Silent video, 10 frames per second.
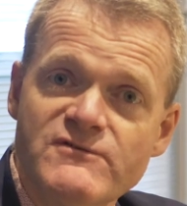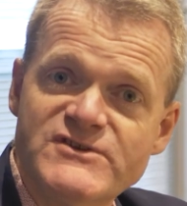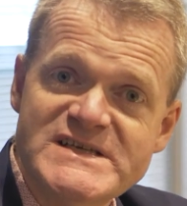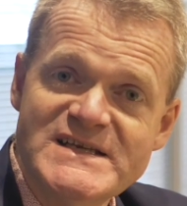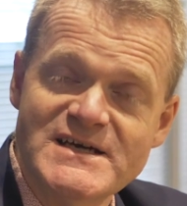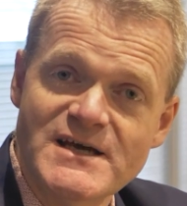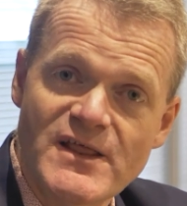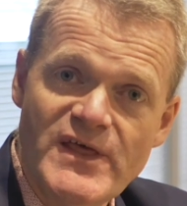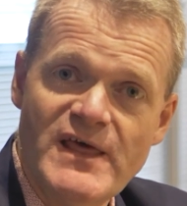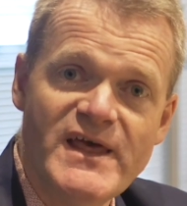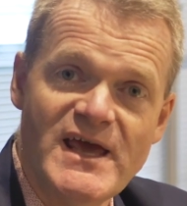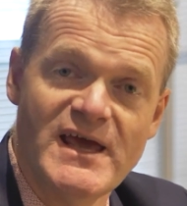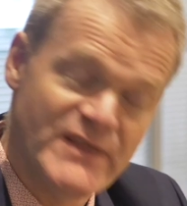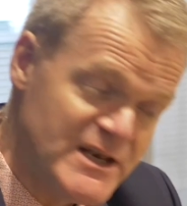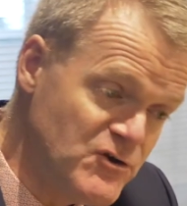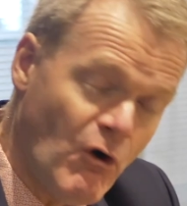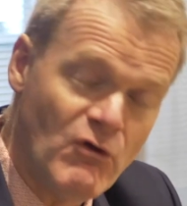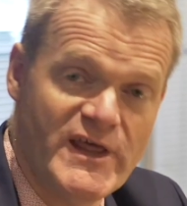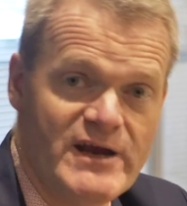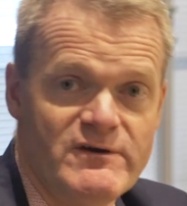after dinner they're there. They're
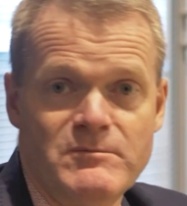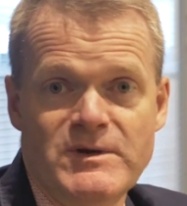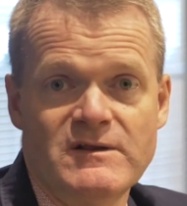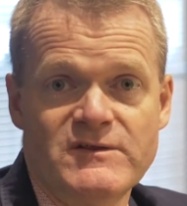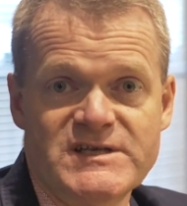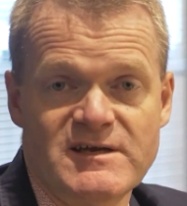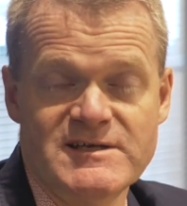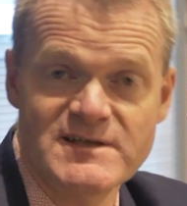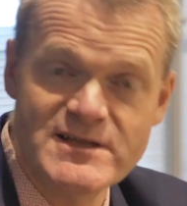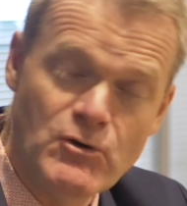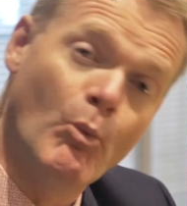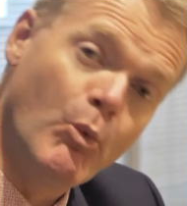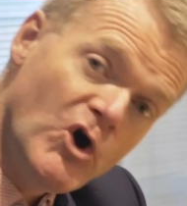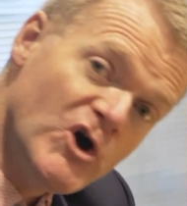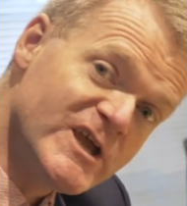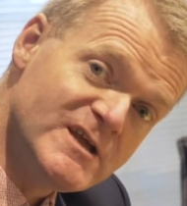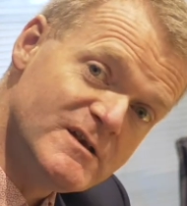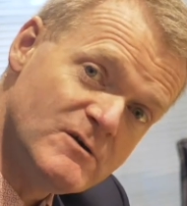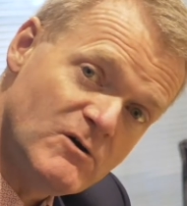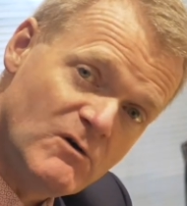not there in the middle of the day, so they're not
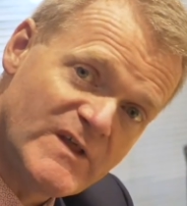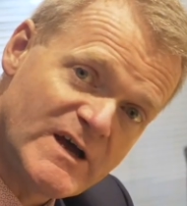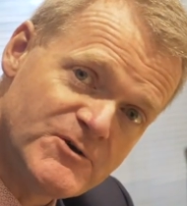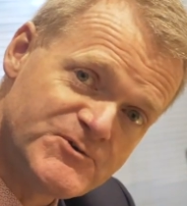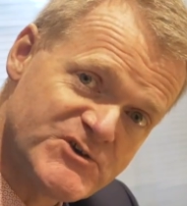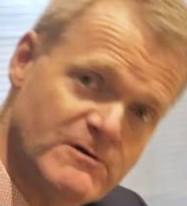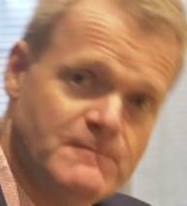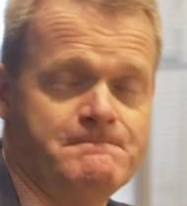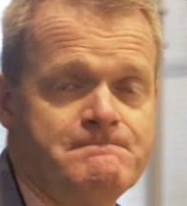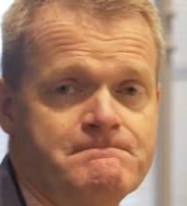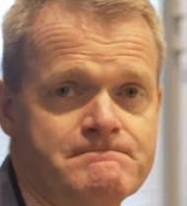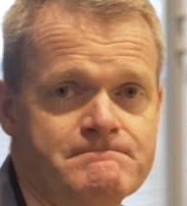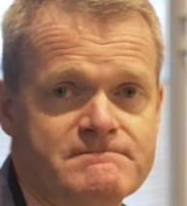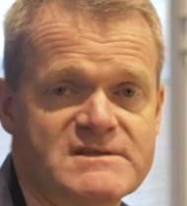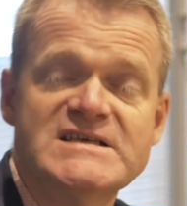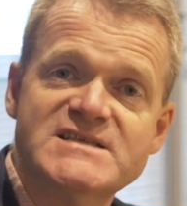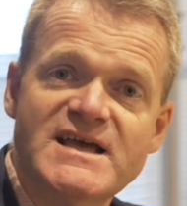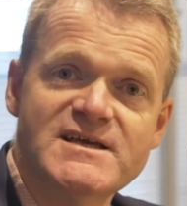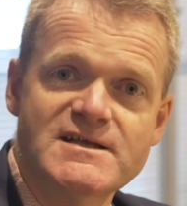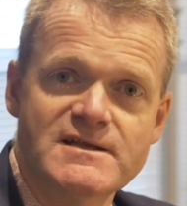working on that hotel. They're
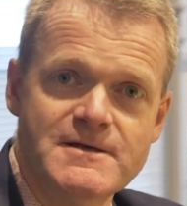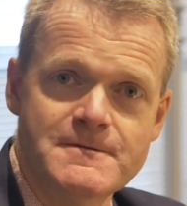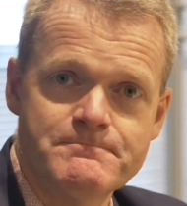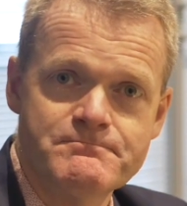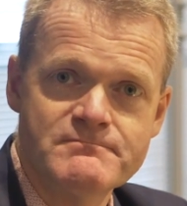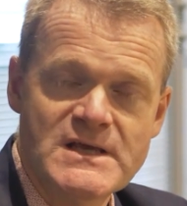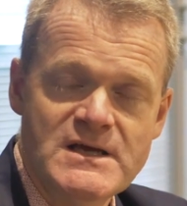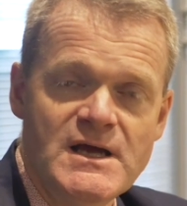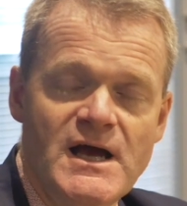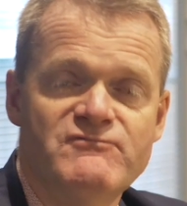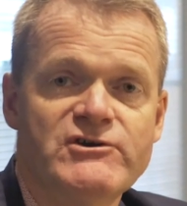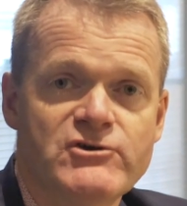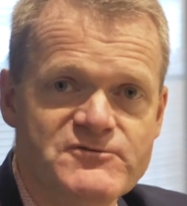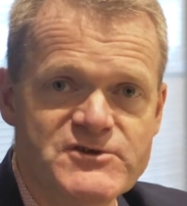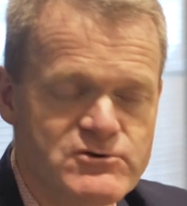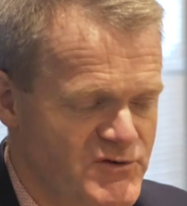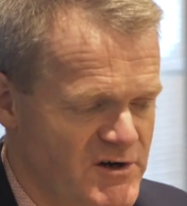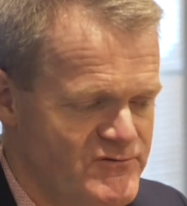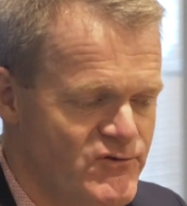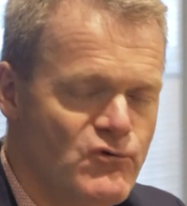staying there. And very often you'll
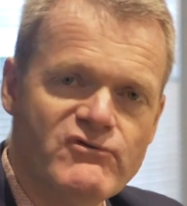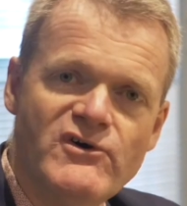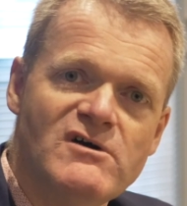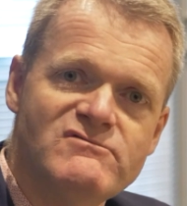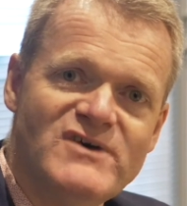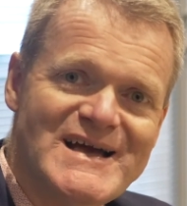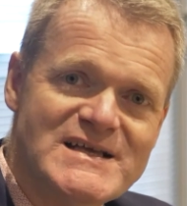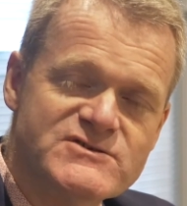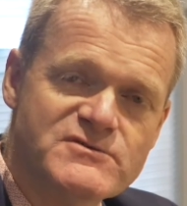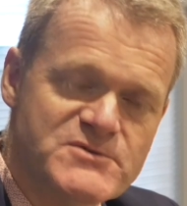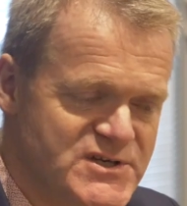find 4 or 5 vans from the